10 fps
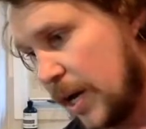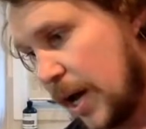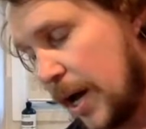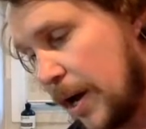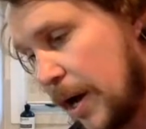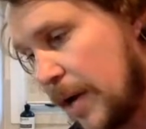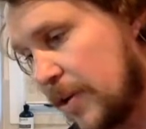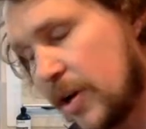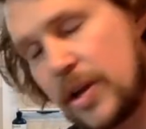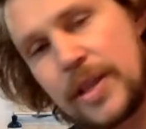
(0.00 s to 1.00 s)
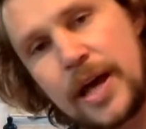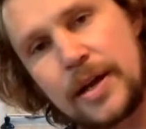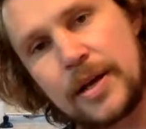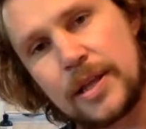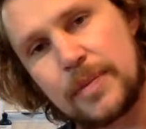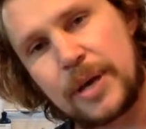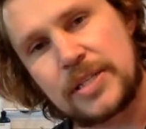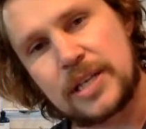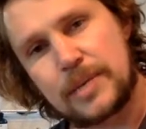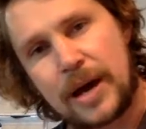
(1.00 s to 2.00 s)
And not only that, the best
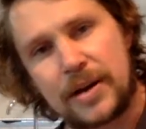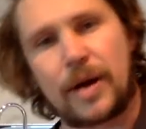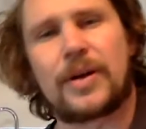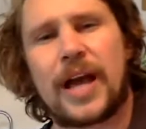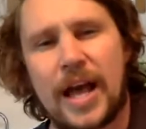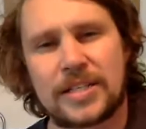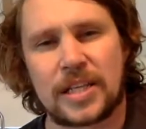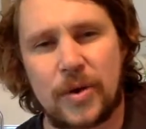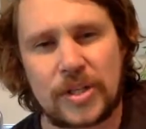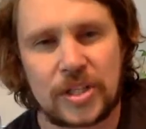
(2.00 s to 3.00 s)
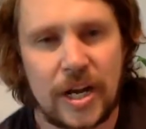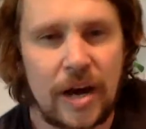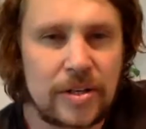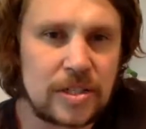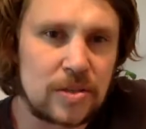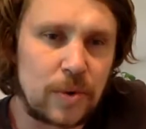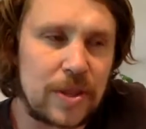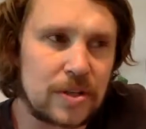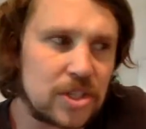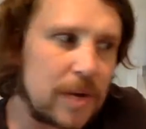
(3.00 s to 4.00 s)
thing about it, and I'm going to answer the question now, is whether
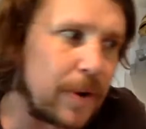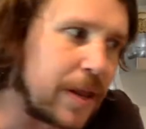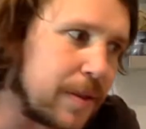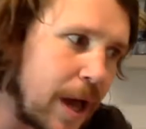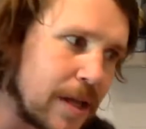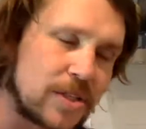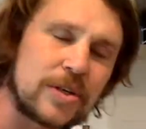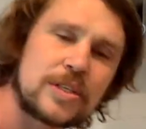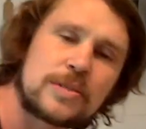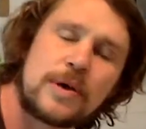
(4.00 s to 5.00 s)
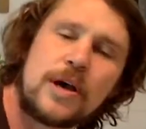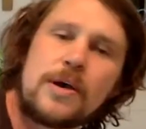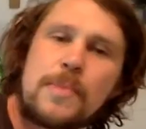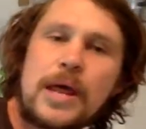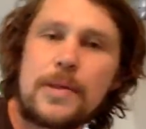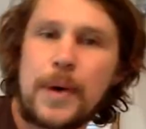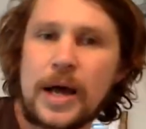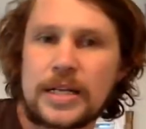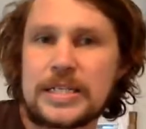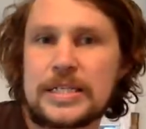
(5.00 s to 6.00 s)
it's cheaper. And the answer is maybe
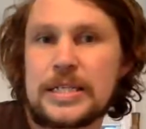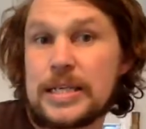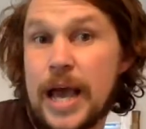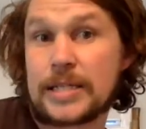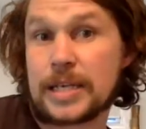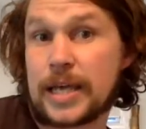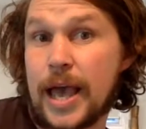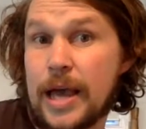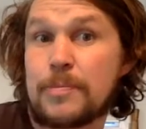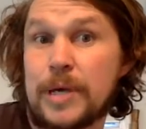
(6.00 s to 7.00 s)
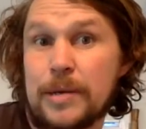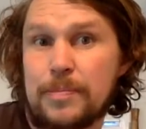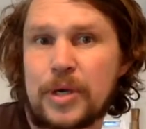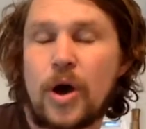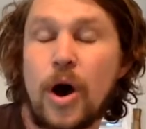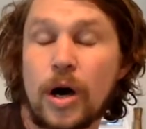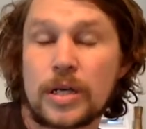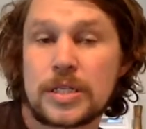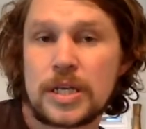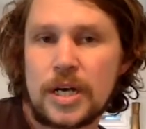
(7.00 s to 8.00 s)
part is yes, it can be,
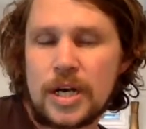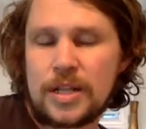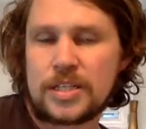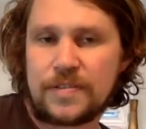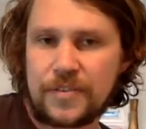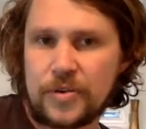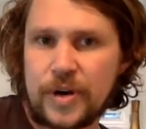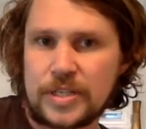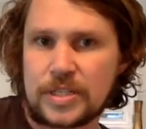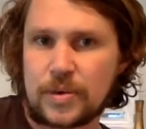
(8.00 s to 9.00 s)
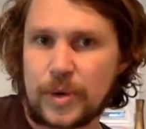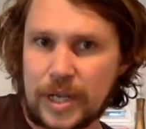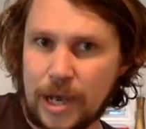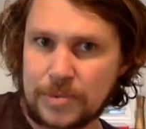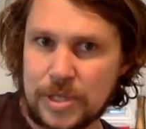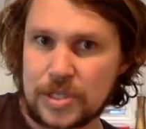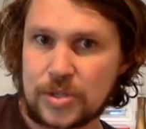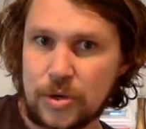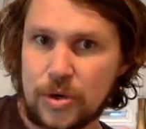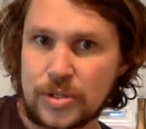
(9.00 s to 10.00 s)
because there's a few reasons. And when it comes to the
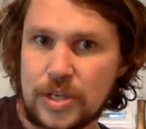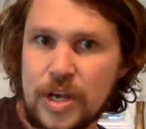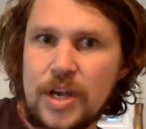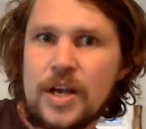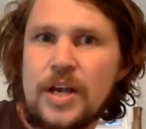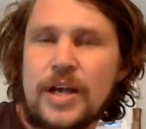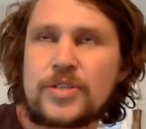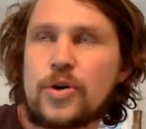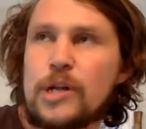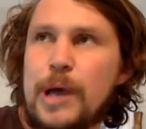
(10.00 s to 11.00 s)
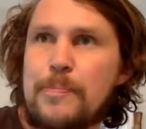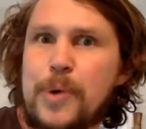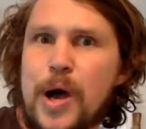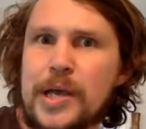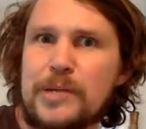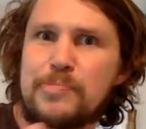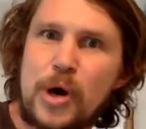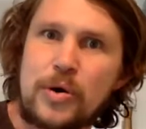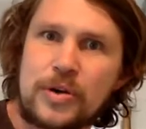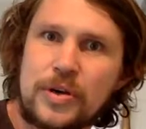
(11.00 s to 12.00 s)
source, it's all about buying in
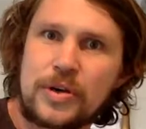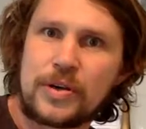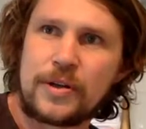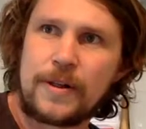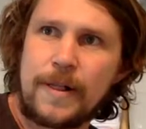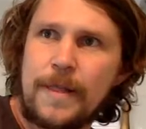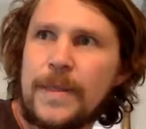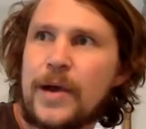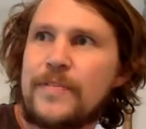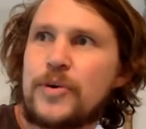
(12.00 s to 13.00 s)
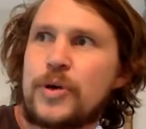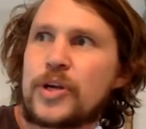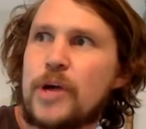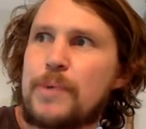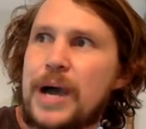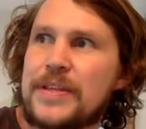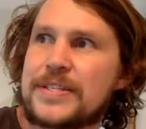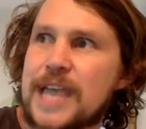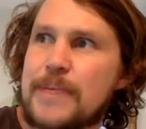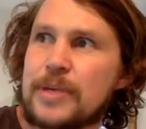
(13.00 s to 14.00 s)
bulk. Now, if you want to go buy the
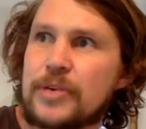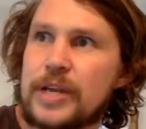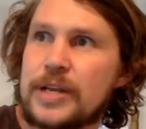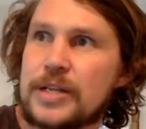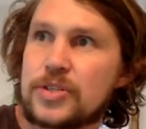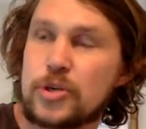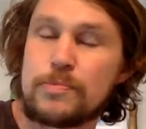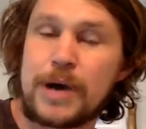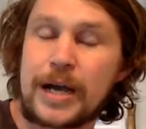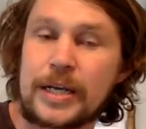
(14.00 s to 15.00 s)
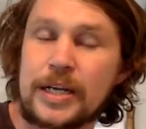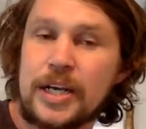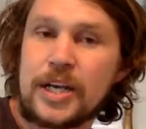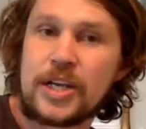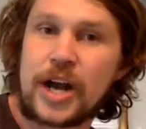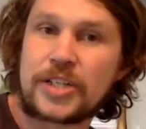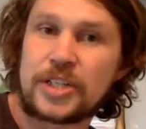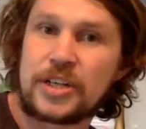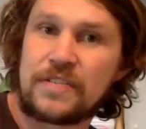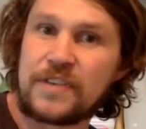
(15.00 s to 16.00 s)
same ingredient in the supermarket, you're actually
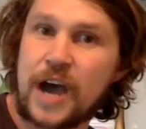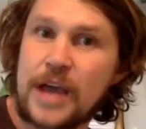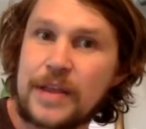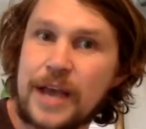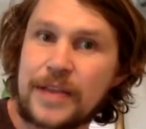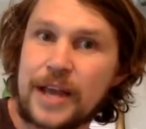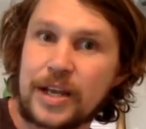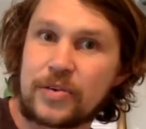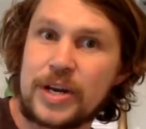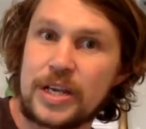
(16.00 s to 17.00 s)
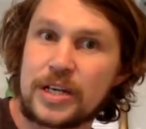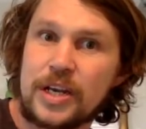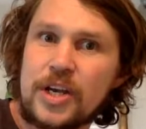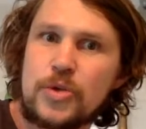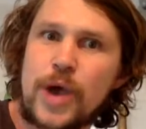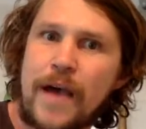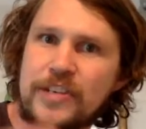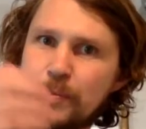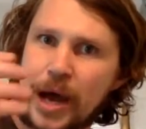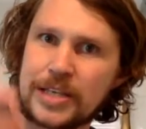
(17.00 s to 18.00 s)
going to find that that ingredient, you have
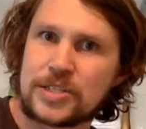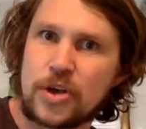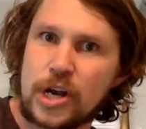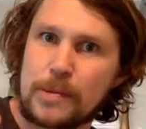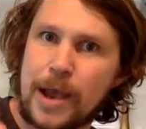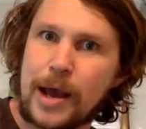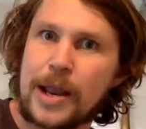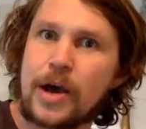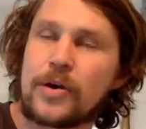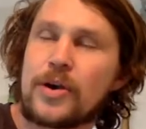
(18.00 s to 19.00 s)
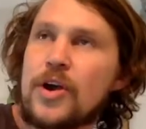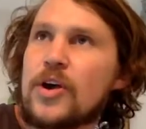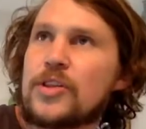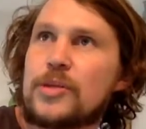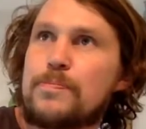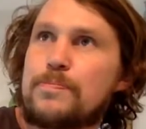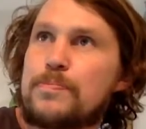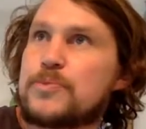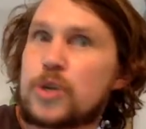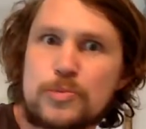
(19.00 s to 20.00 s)
to buy a certain amount. Now, the
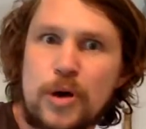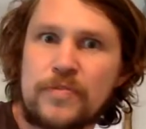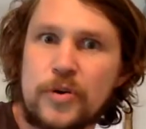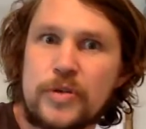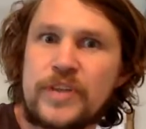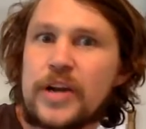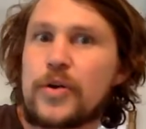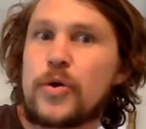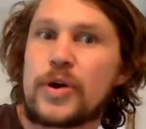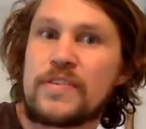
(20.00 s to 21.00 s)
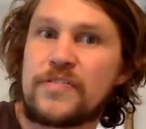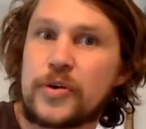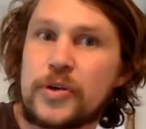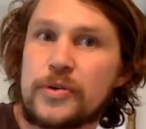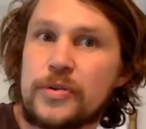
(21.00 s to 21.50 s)
source bulk food have done it already for you.